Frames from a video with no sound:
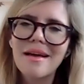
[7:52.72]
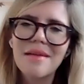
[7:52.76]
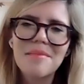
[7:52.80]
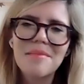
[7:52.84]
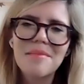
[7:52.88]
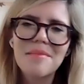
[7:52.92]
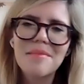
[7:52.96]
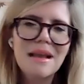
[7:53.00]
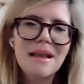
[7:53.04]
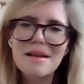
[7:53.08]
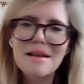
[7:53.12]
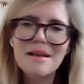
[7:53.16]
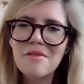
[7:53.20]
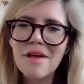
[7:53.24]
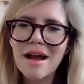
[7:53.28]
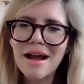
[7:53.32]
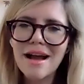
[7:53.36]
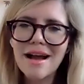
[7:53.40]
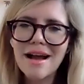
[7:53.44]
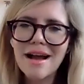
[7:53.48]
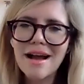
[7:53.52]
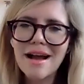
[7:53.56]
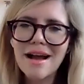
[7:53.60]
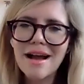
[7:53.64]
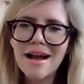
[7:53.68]
play
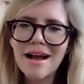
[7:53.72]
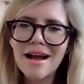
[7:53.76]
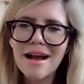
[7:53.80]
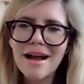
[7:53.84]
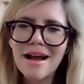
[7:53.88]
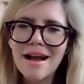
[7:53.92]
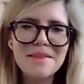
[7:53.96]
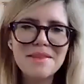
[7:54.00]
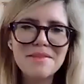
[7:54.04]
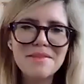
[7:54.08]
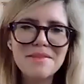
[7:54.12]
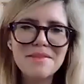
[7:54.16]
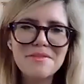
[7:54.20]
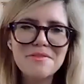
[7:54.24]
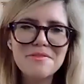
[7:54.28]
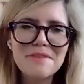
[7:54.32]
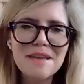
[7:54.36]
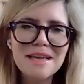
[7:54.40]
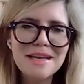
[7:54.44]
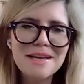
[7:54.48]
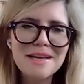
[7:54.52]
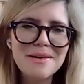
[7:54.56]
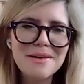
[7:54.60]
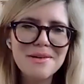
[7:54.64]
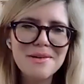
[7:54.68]
around, play the
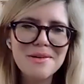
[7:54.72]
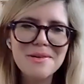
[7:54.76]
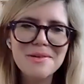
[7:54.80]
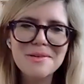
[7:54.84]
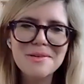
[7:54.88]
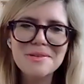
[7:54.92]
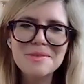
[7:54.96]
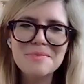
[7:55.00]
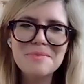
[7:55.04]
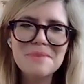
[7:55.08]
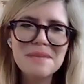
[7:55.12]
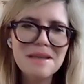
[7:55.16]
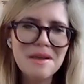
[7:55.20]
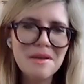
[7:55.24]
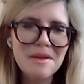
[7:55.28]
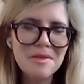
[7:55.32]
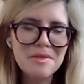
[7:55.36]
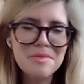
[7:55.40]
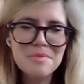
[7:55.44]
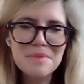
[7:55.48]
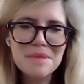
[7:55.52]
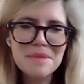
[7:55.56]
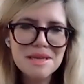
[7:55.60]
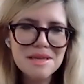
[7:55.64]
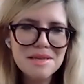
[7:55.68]
field, meet other
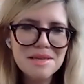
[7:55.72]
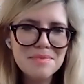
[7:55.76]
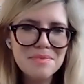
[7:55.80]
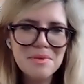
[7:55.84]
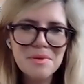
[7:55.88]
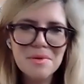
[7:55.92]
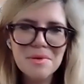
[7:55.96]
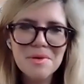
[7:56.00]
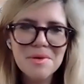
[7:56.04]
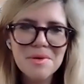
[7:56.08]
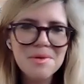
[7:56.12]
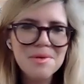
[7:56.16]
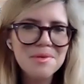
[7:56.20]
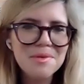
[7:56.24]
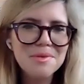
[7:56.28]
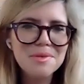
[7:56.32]
people.